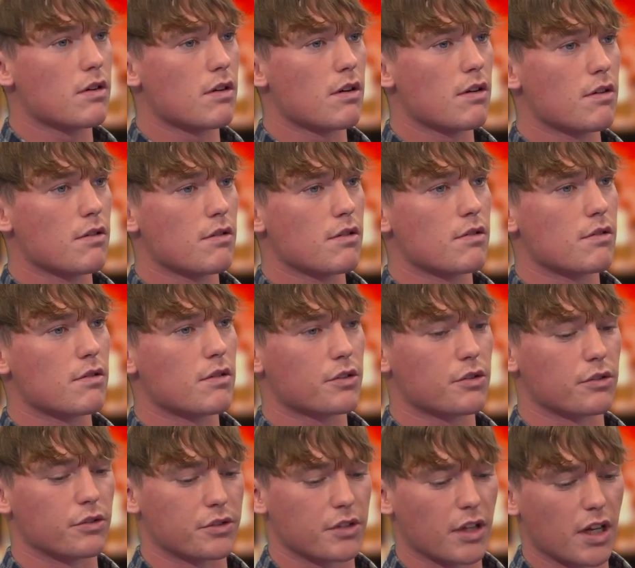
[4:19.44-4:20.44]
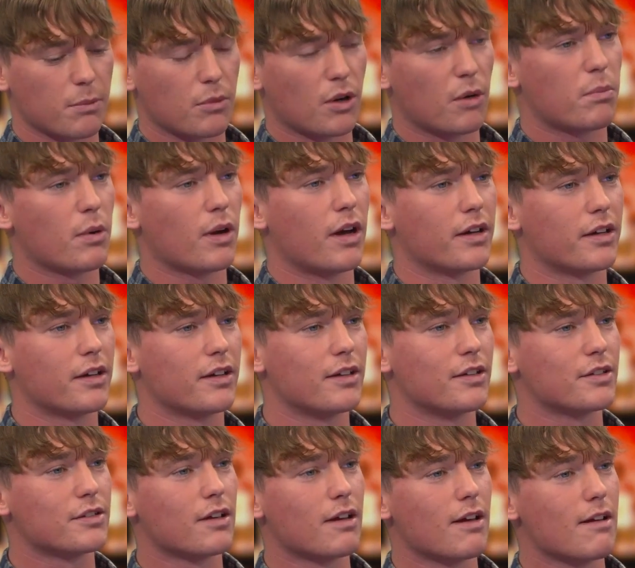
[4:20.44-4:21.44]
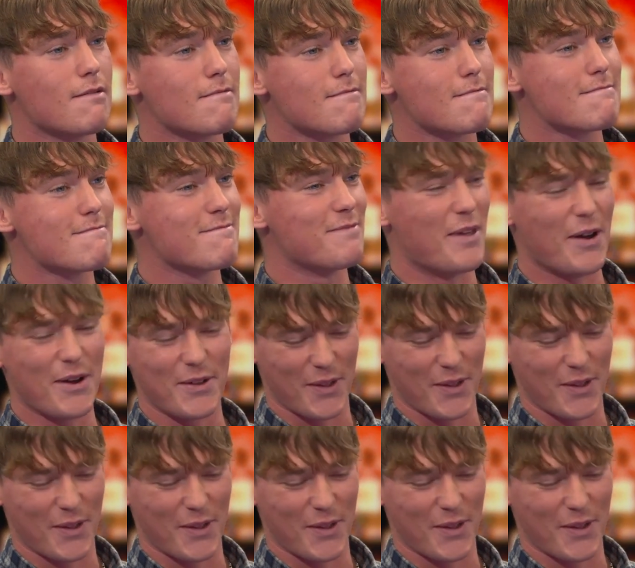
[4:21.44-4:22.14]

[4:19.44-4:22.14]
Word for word: Uh, I shouldn't say it, but a pint of Guinness. Pint of Guinness.